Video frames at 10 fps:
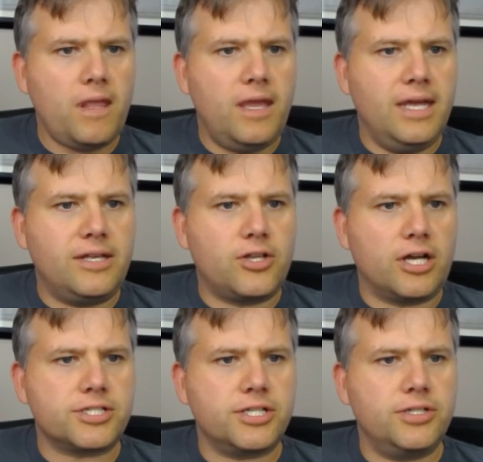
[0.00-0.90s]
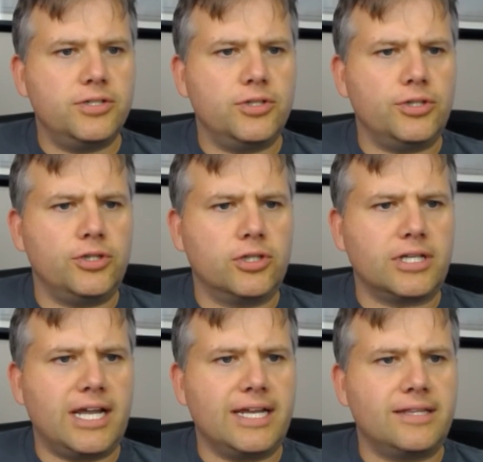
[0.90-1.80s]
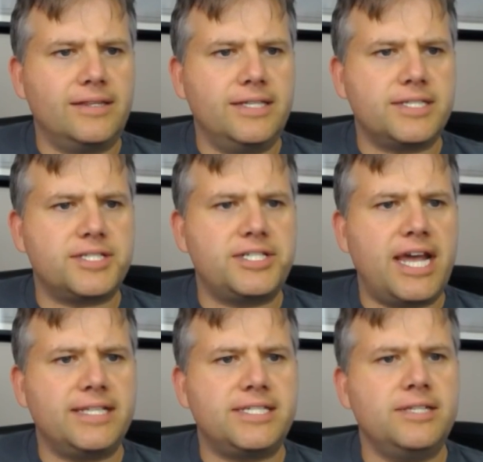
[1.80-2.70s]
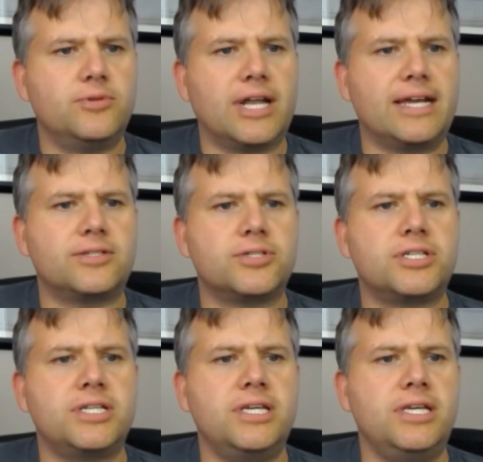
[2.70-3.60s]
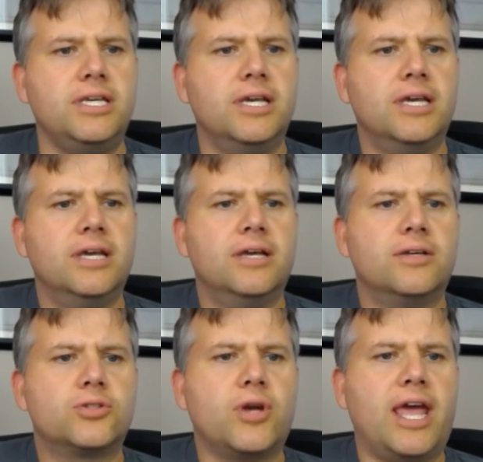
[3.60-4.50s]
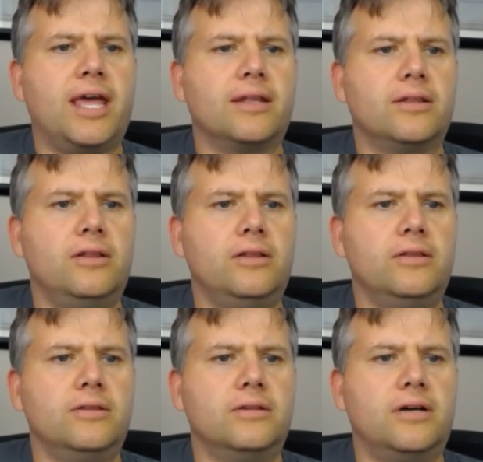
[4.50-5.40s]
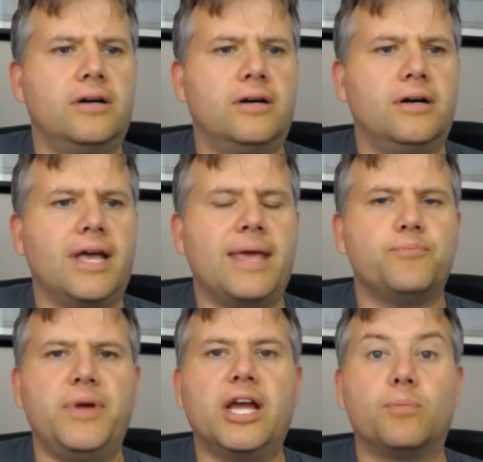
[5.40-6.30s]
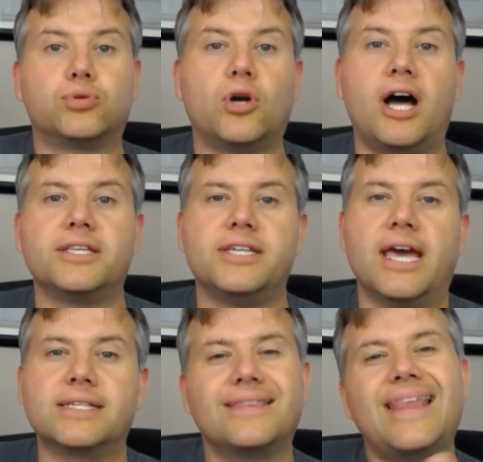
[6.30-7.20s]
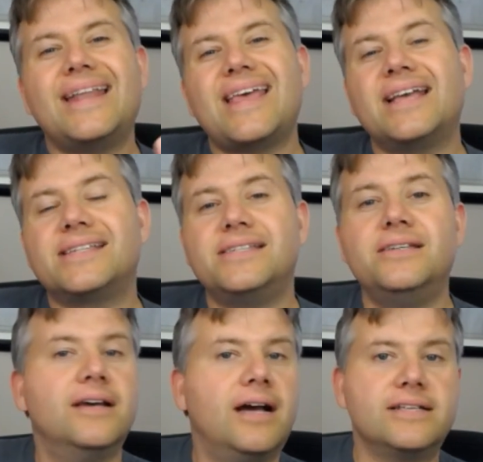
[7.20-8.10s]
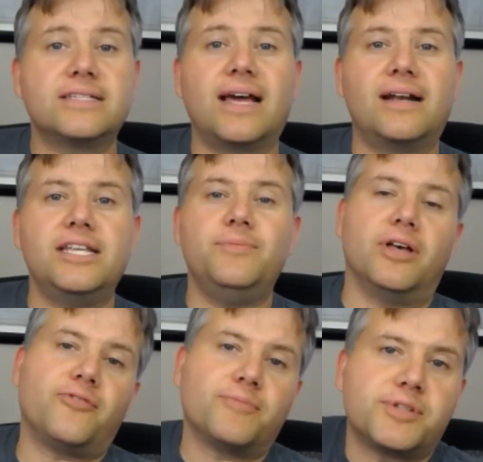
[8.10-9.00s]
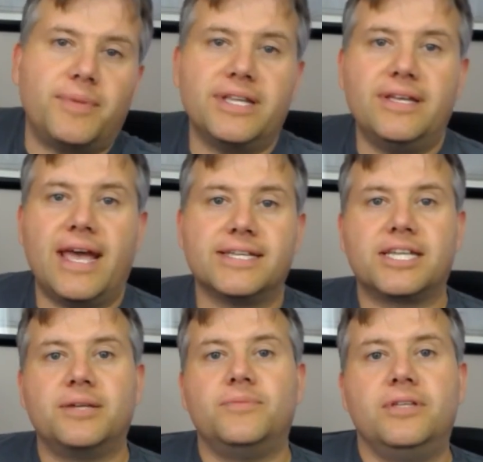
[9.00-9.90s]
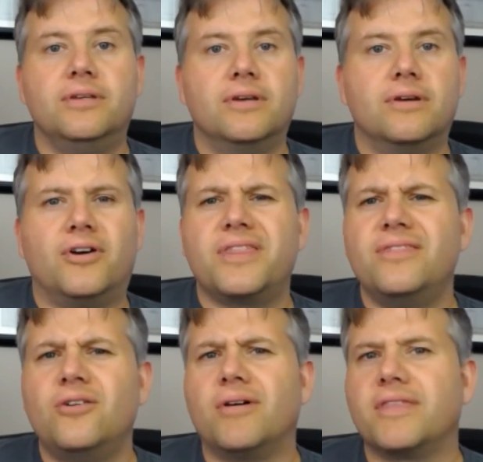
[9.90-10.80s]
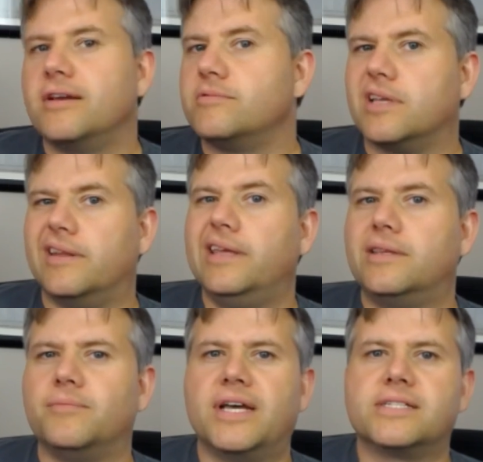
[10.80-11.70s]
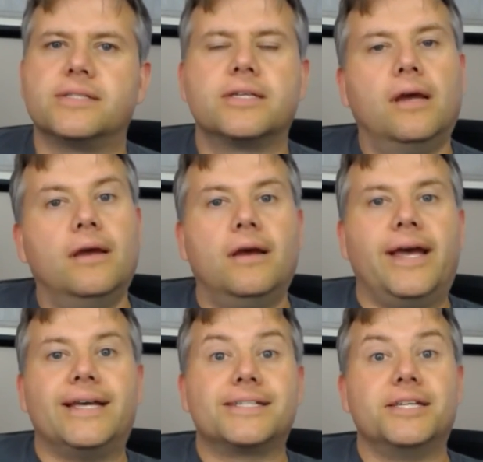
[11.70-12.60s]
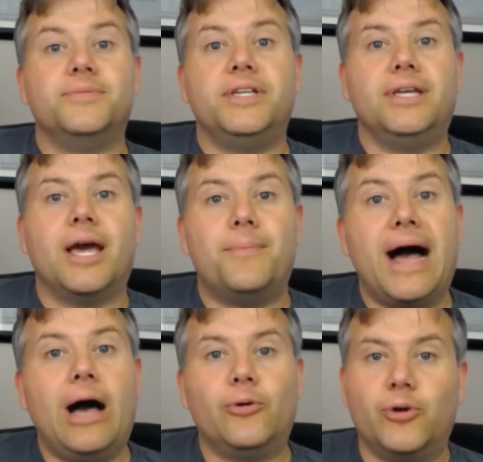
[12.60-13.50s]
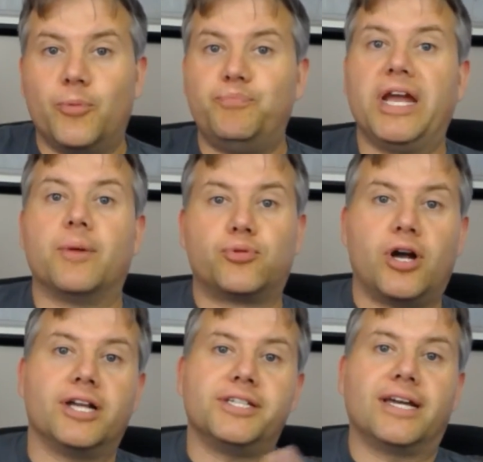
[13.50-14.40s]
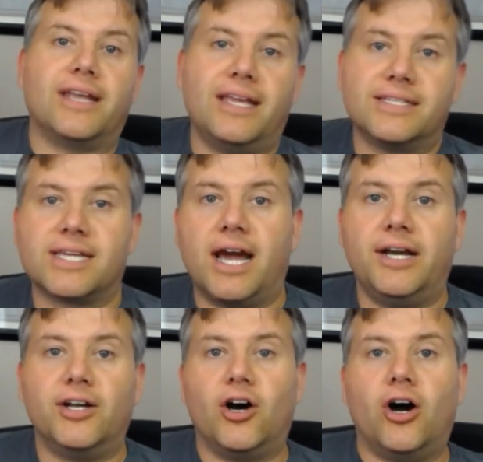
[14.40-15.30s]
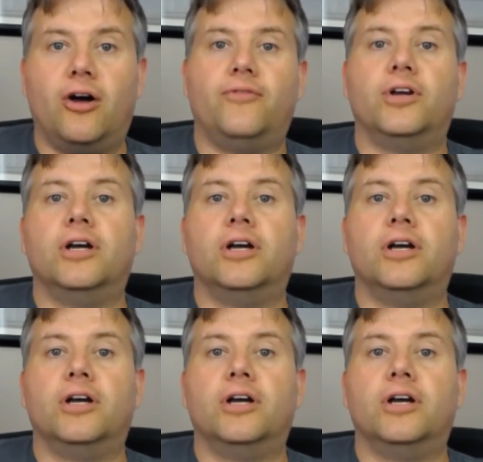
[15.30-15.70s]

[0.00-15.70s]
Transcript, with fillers: It doesn't look like this. JT would like to see to handle bigger projects. And that actually, I just got an email from somebody asking me, or no, I think it was a LinkedIn message, asking me about bigger project inside of